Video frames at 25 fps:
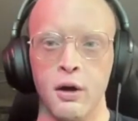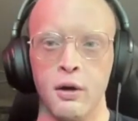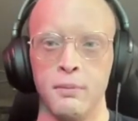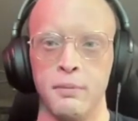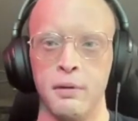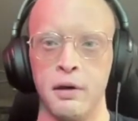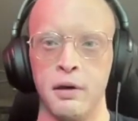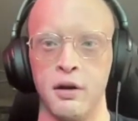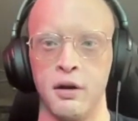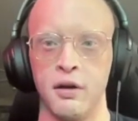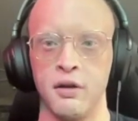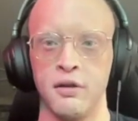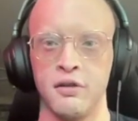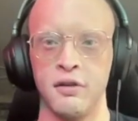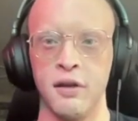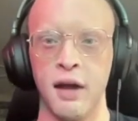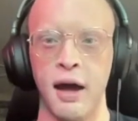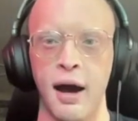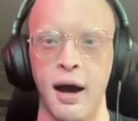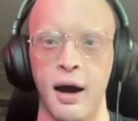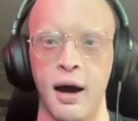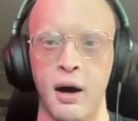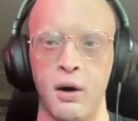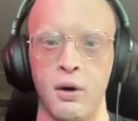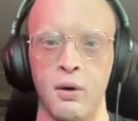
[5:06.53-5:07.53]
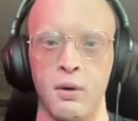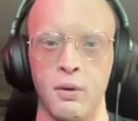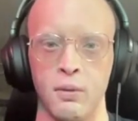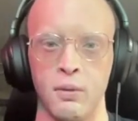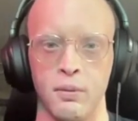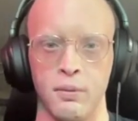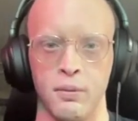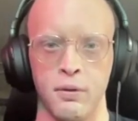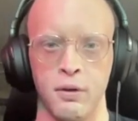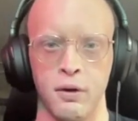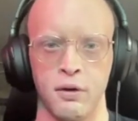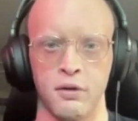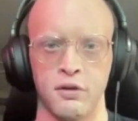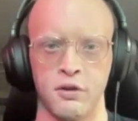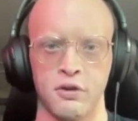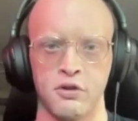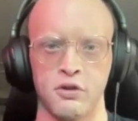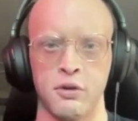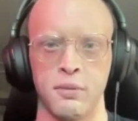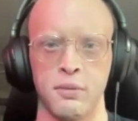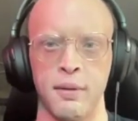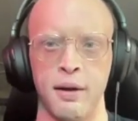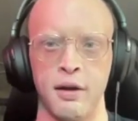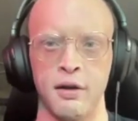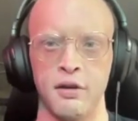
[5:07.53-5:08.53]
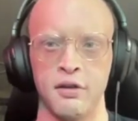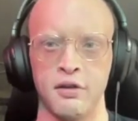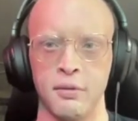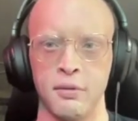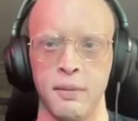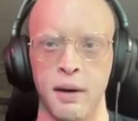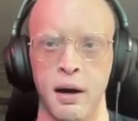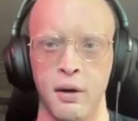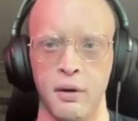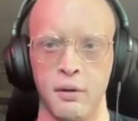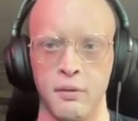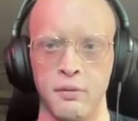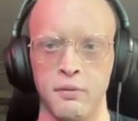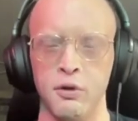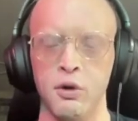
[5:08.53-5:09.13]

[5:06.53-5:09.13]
because now there's a tremendous amount of